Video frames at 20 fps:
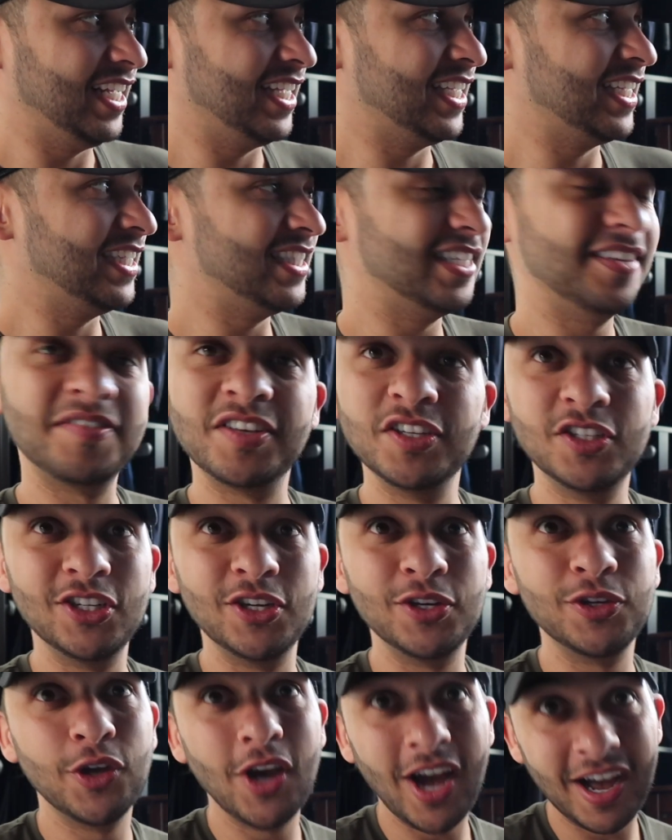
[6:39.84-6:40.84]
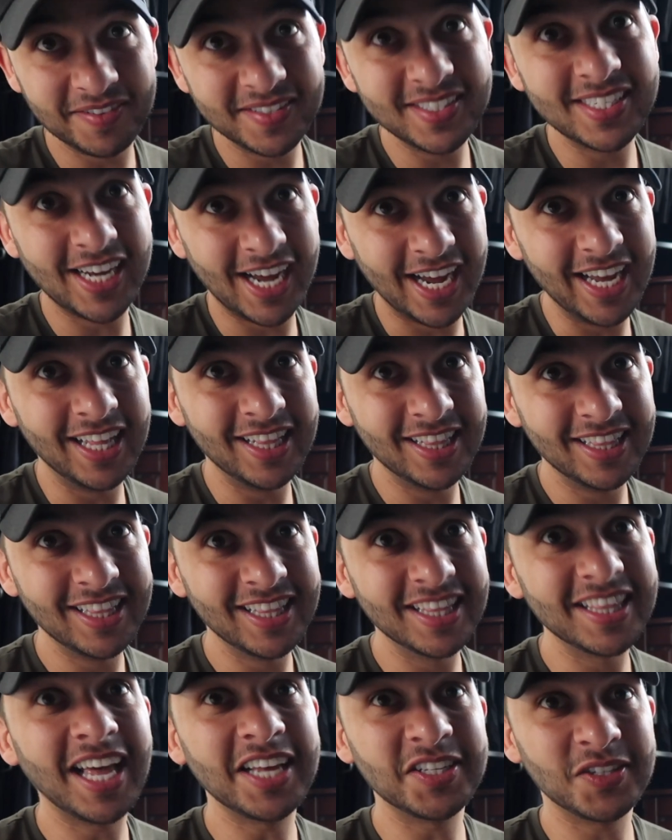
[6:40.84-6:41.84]
Because if you do, you have style.
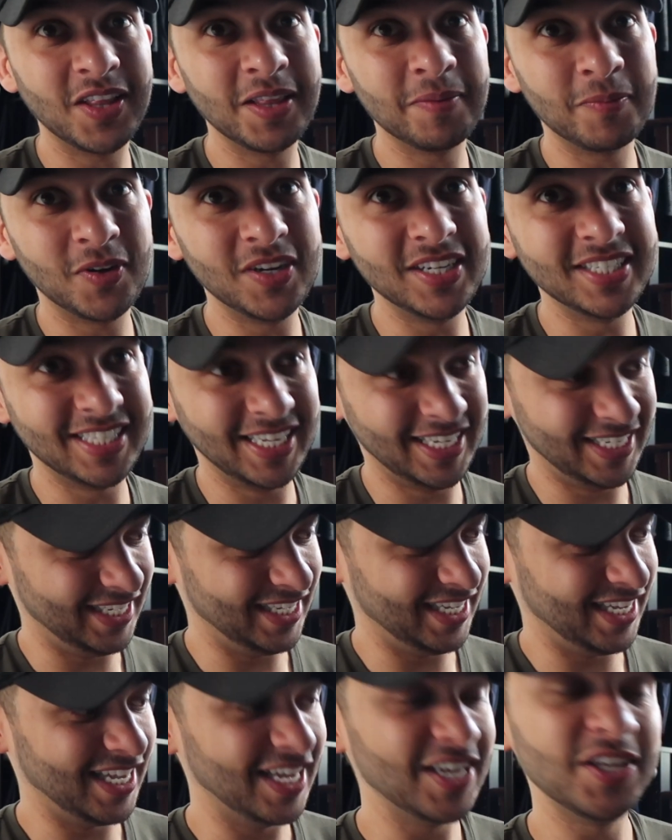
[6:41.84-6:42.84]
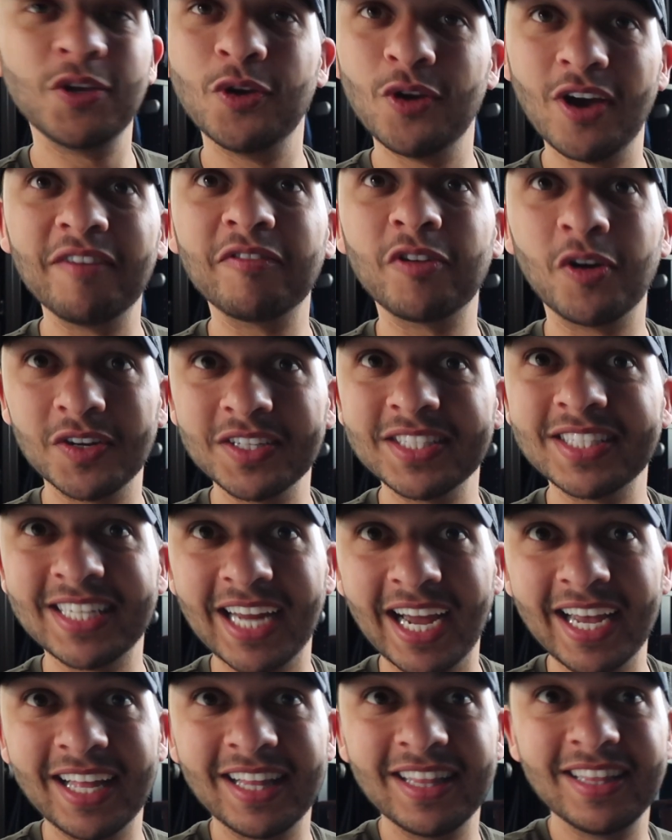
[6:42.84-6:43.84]
That's all I'm going to say to you. You have got
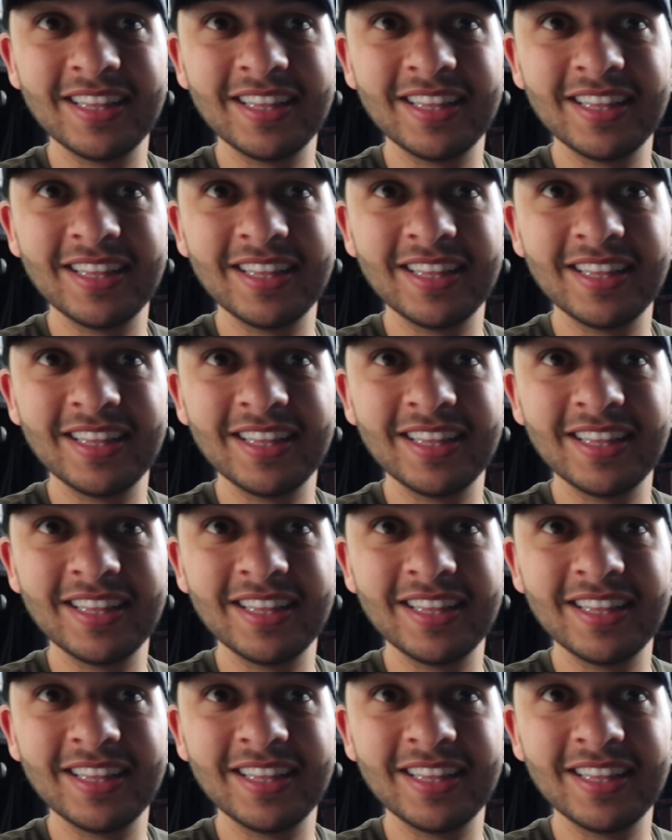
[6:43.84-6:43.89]
style.